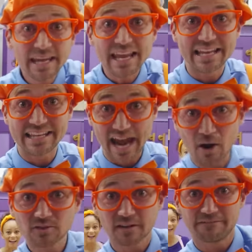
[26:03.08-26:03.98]
me and
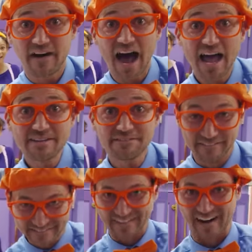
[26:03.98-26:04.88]
count to five?
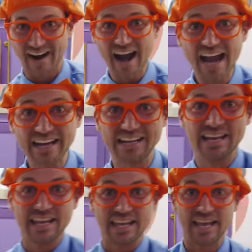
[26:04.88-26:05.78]
All right.
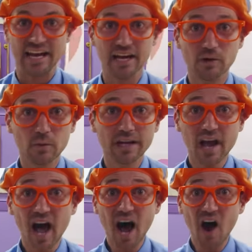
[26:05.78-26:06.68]
Here we
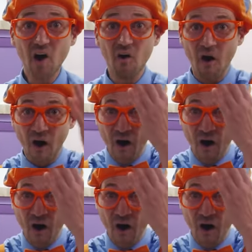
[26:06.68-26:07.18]
go.